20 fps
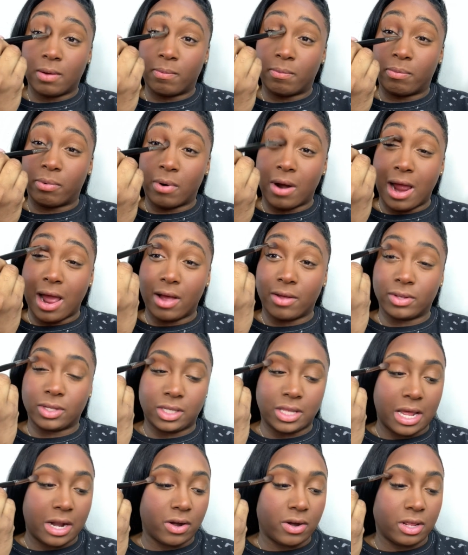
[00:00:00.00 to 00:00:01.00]
browns
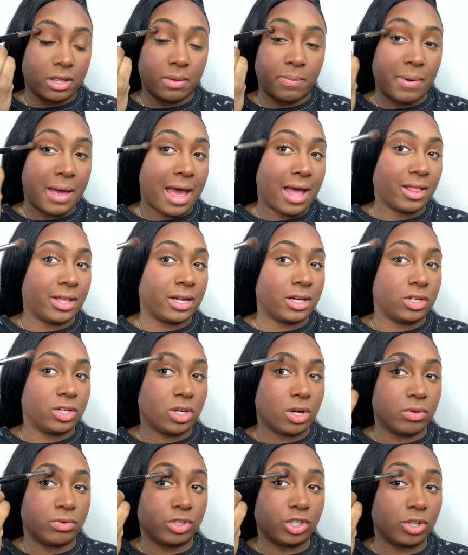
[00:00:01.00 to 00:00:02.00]
that are in the palette
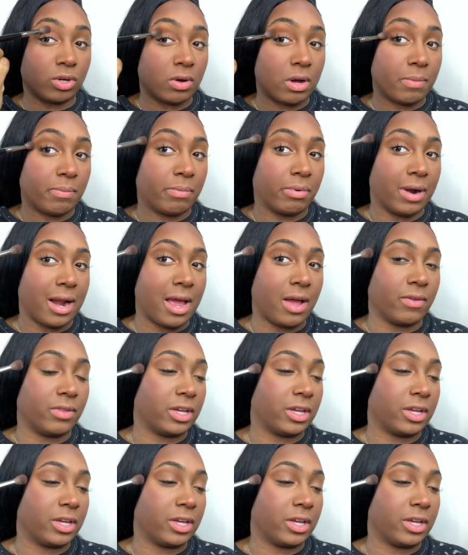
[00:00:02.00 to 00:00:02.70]
don't show up brown.